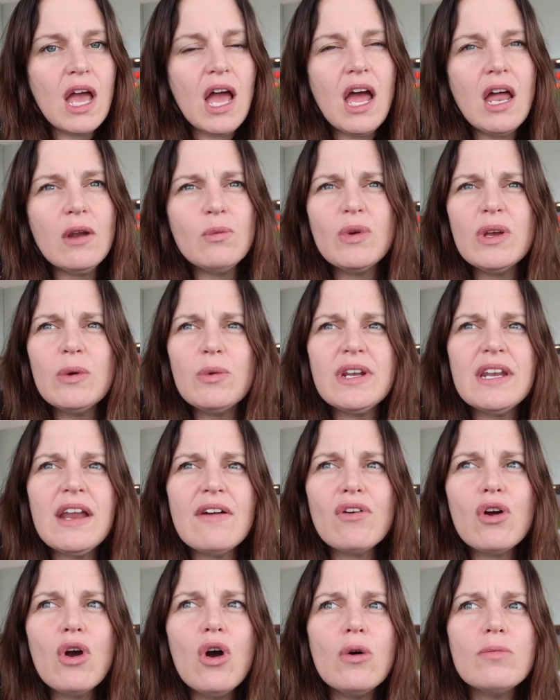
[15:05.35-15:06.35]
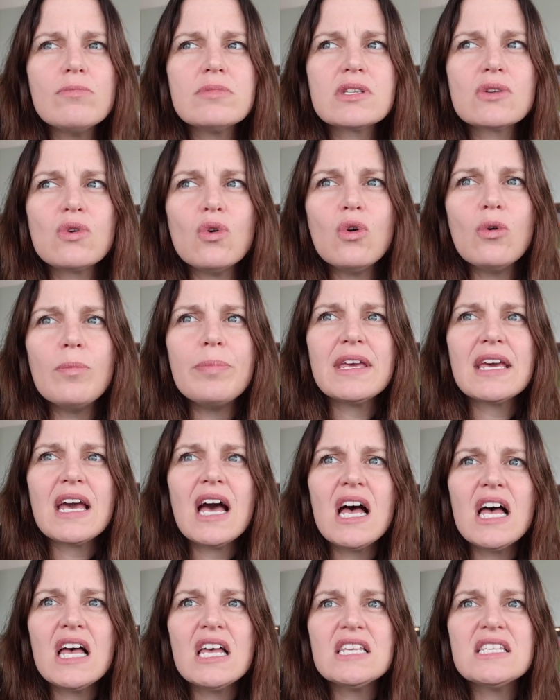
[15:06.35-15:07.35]
and we would never homeschool
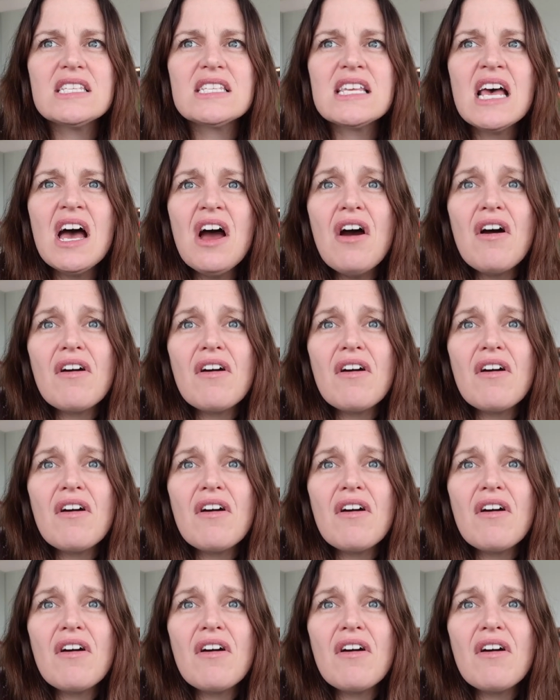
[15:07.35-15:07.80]
because